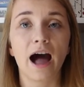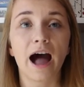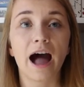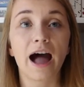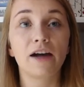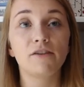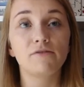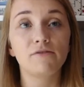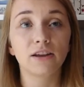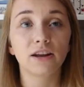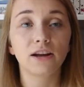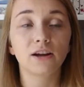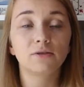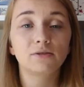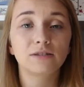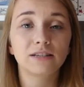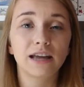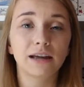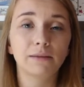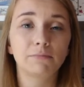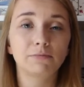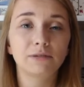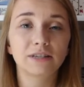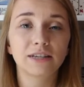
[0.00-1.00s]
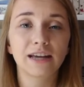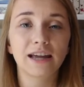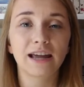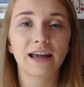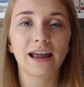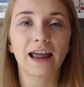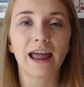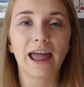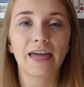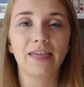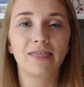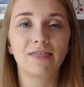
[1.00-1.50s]
I videotaped
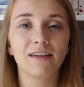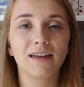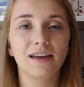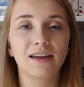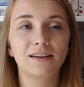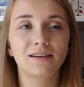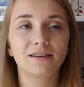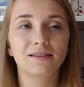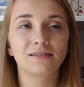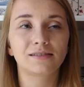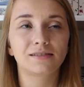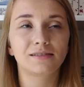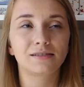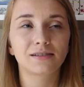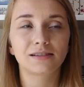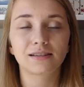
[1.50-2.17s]
it, and then